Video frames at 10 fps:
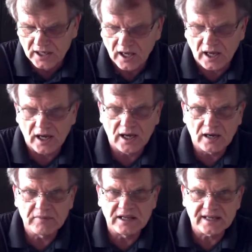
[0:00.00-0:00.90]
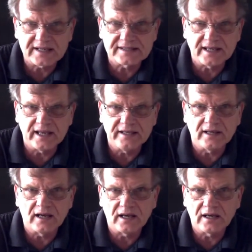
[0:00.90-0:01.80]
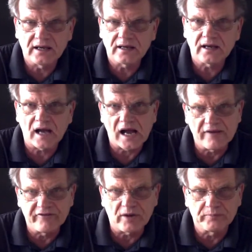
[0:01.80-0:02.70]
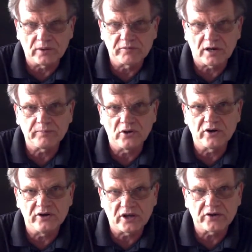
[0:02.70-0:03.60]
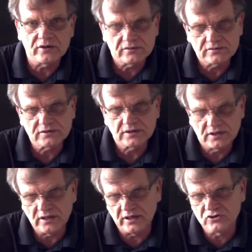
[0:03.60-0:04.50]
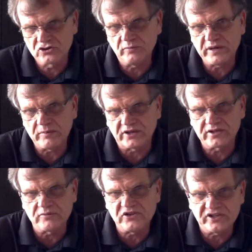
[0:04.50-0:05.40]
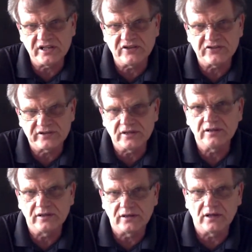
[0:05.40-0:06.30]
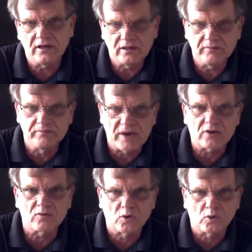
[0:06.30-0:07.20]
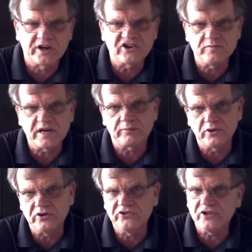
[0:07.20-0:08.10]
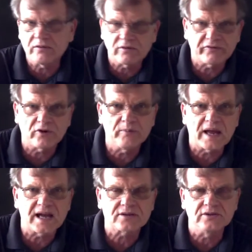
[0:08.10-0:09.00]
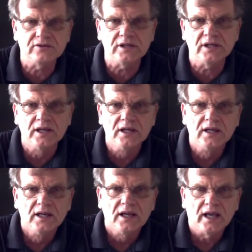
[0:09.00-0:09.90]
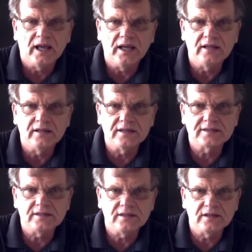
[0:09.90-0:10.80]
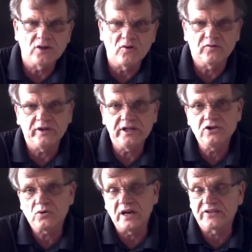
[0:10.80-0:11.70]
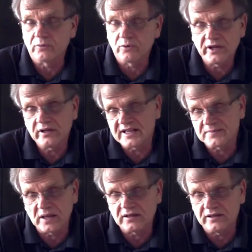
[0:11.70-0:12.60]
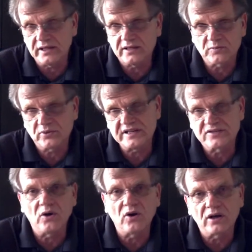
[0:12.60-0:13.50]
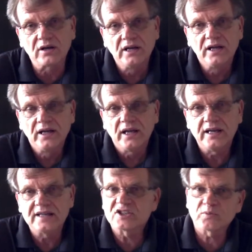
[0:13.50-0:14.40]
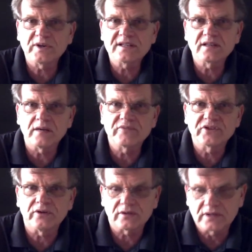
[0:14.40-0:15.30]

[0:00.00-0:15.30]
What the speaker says: And like I said, I'm going to upload another. It should be, by the time you see this, the better recording should be uploaded. So you can refer back to it and listen and hopefully enjoy it. It's a really nice melody. It's a pretty song. And it's a springtime song.